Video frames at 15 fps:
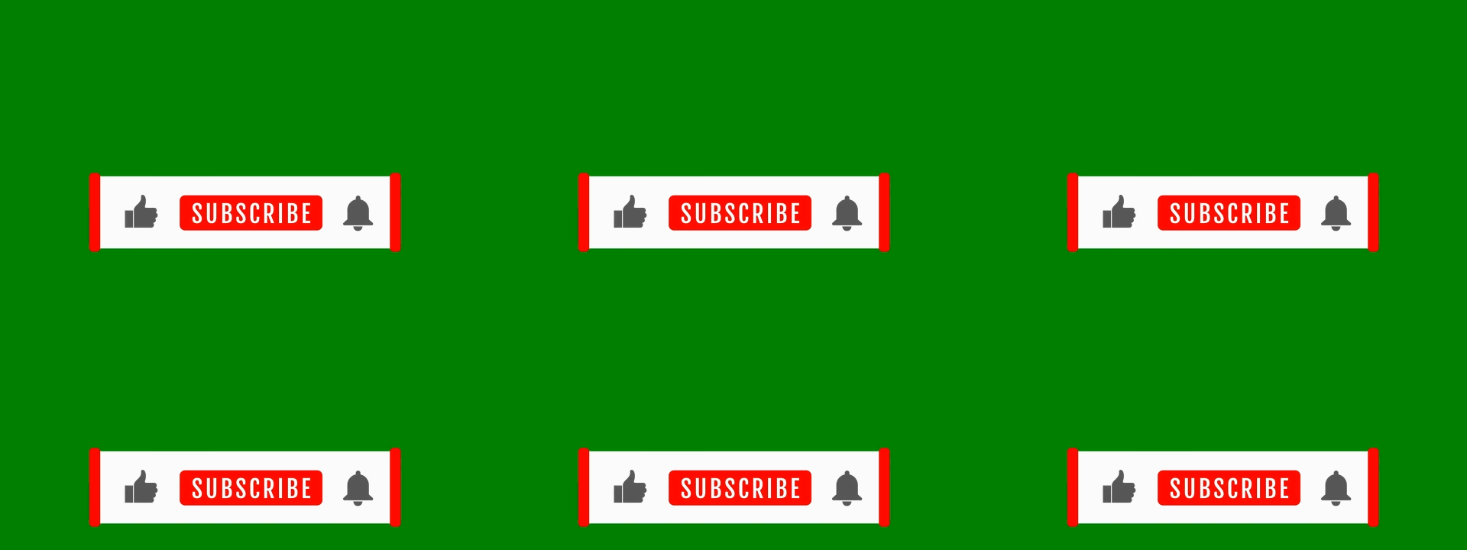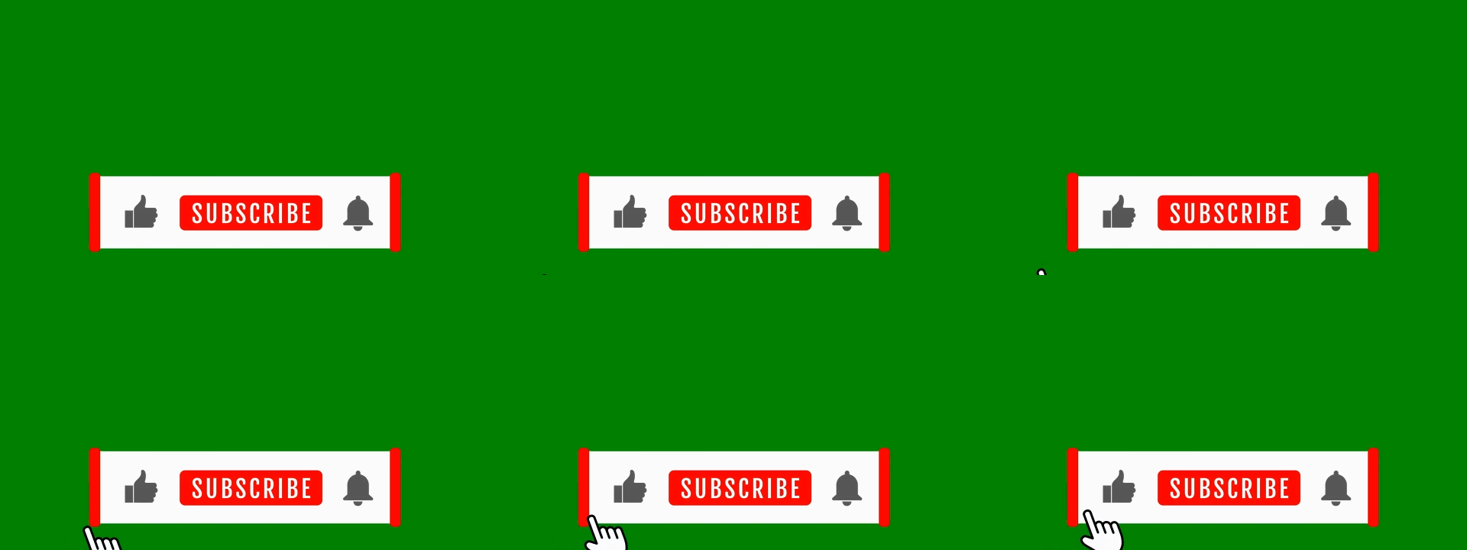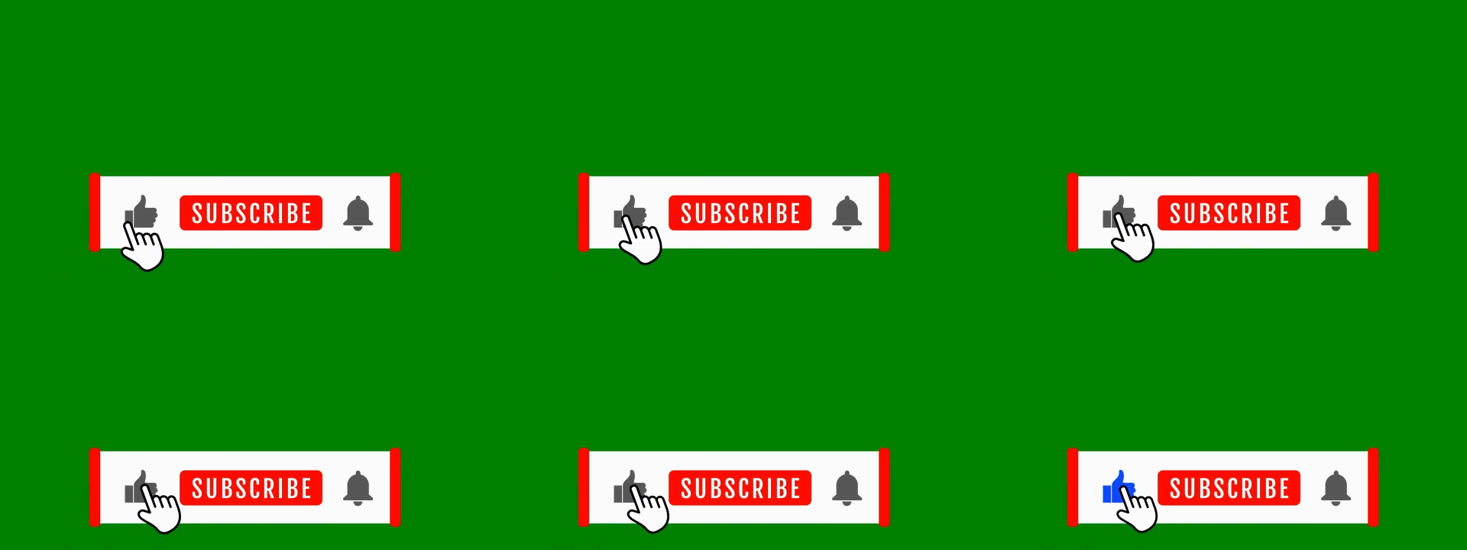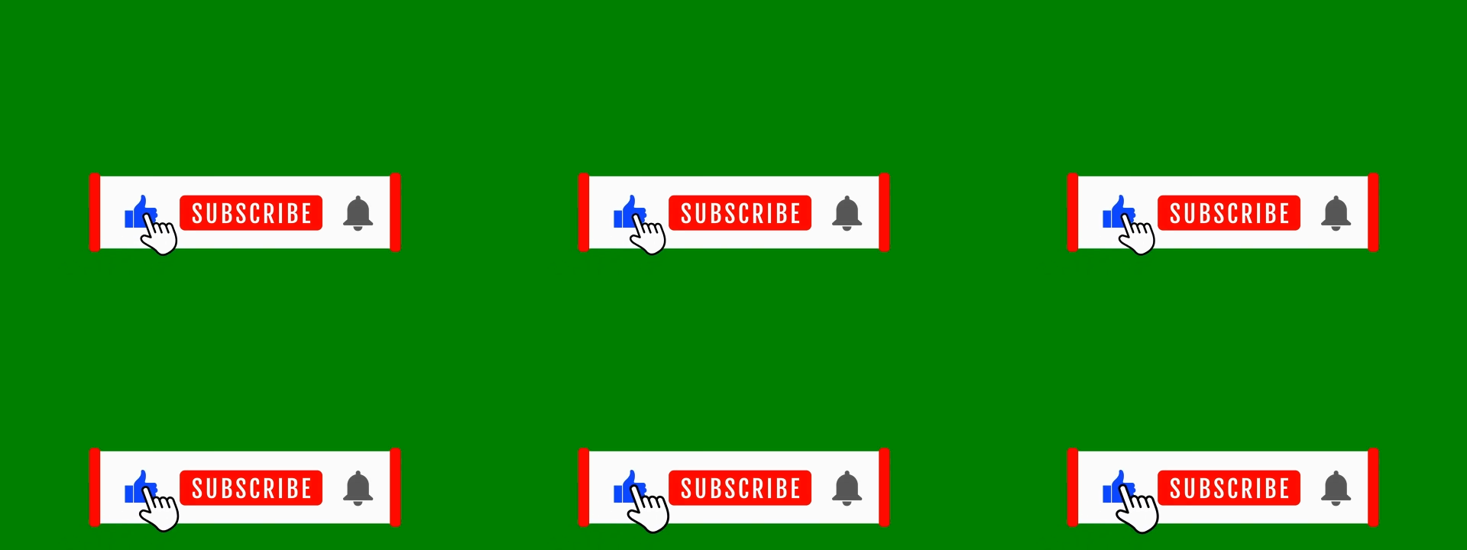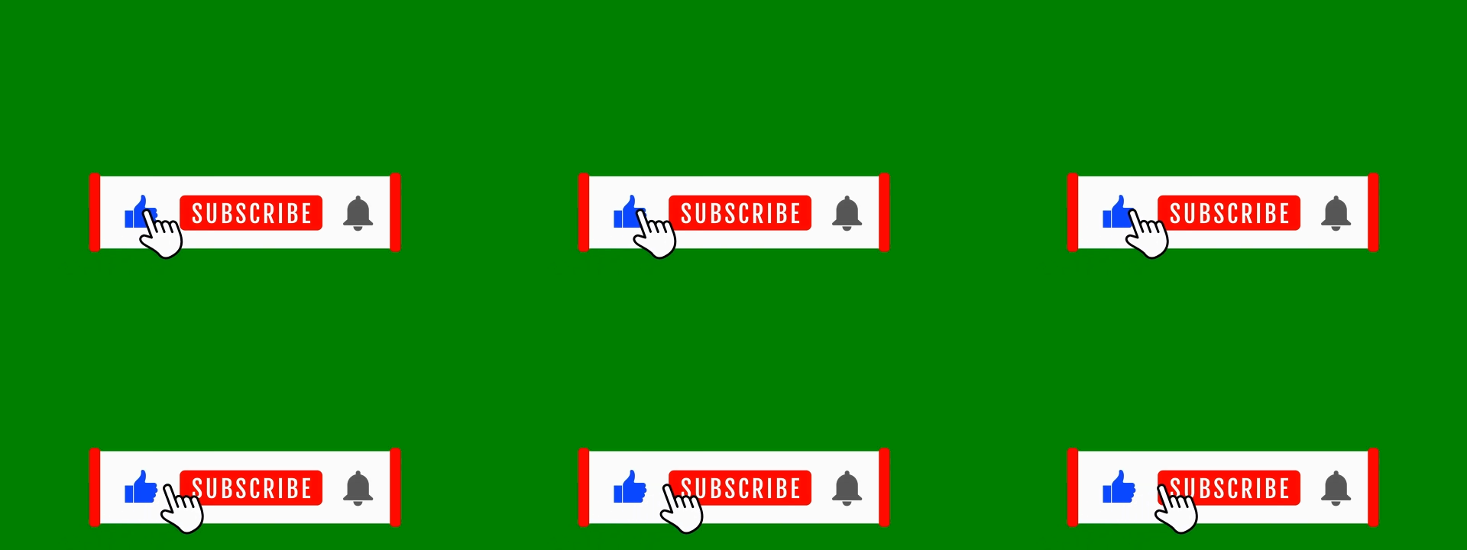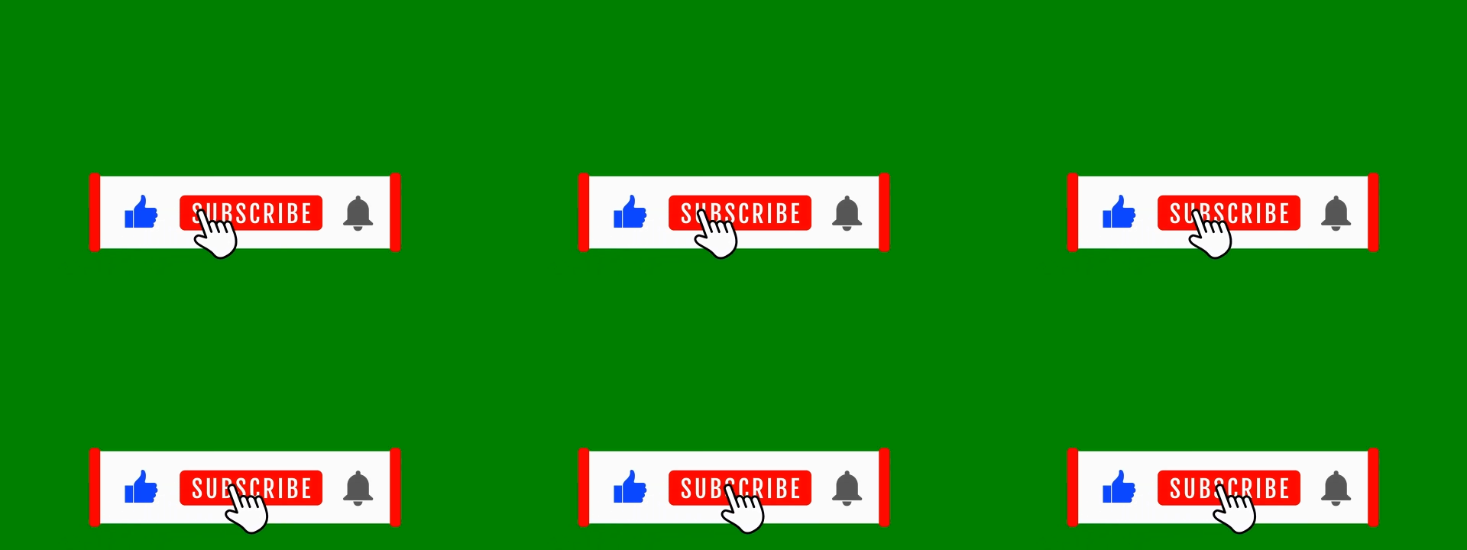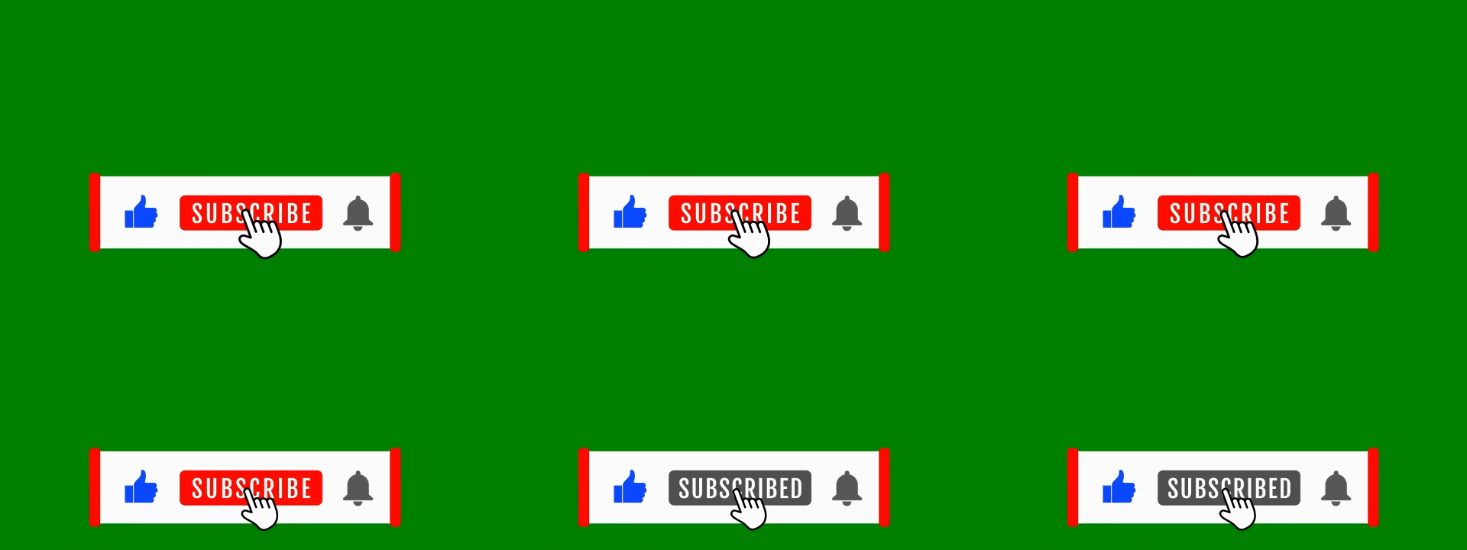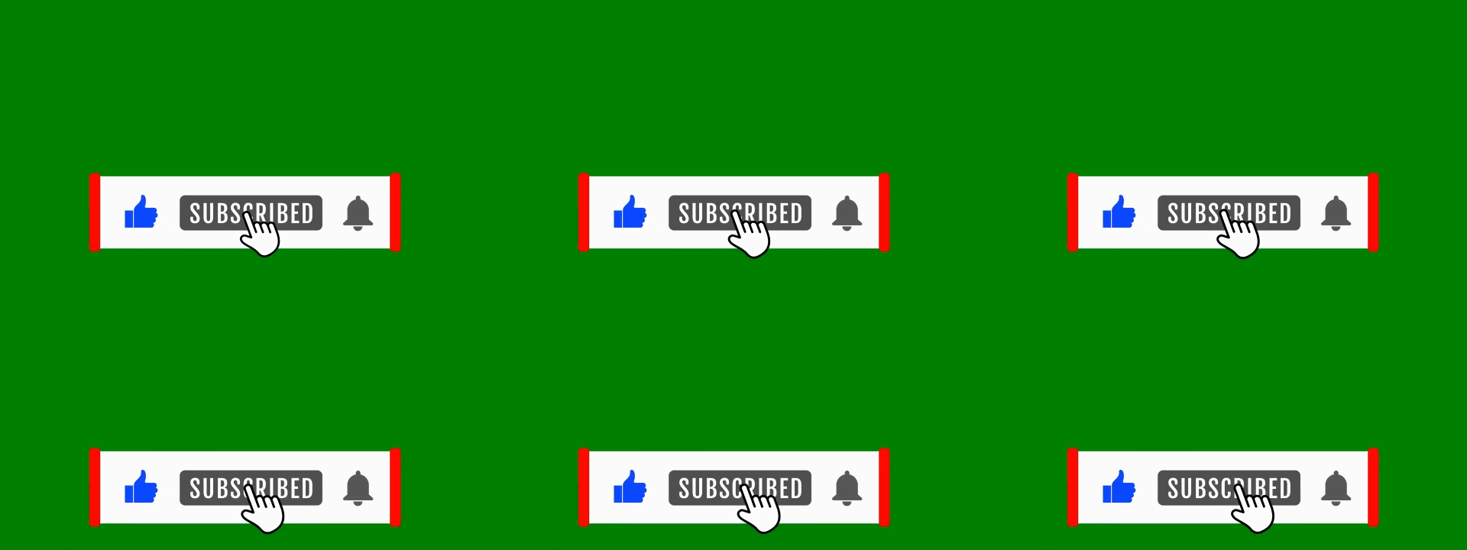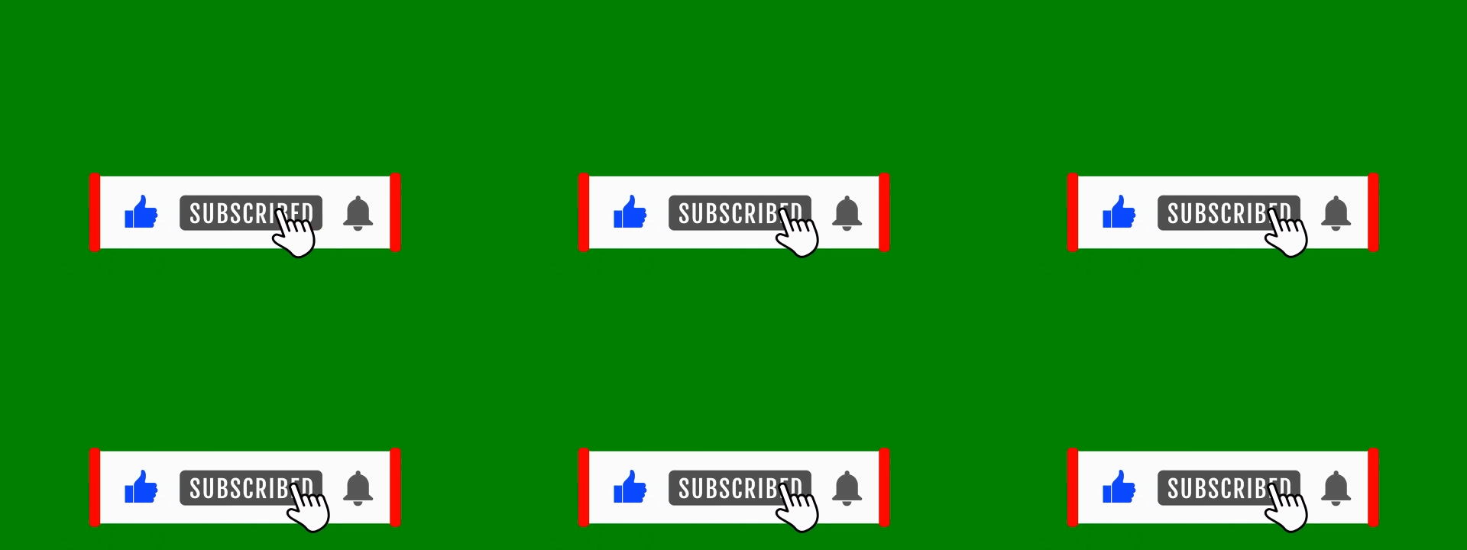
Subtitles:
[unreadable: no face in view]